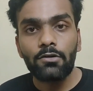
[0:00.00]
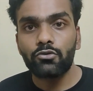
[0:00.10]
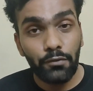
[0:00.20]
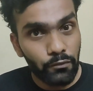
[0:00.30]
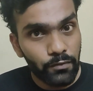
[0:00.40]

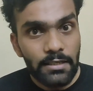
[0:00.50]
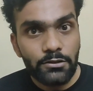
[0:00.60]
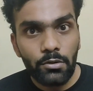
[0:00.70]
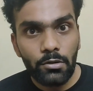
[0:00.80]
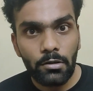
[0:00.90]
If you feel
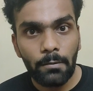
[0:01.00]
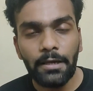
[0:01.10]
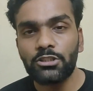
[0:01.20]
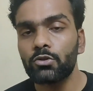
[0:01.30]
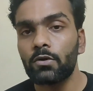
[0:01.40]
so,
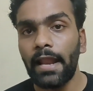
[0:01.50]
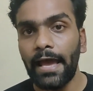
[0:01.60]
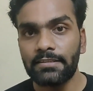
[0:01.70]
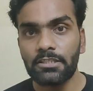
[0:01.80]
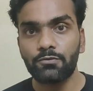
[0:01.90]
make sure to
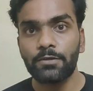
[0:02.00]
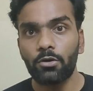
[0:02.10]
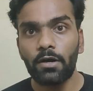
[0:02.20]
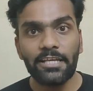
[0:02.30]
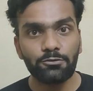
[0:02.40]
like this
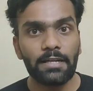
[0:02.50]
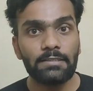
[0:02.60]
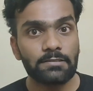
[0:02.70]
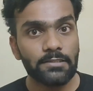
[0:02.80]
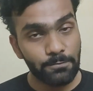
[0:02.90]
video and as well
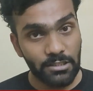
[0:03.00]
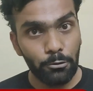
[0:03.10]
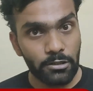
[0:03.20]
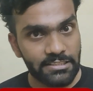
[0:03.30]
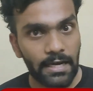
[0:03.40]
as subscribe
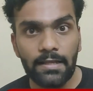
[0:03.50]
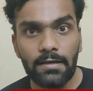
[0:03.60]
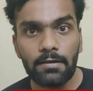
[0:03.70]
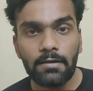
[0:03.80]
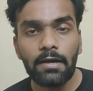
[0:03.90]
to the
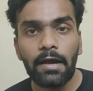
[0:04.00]
channel.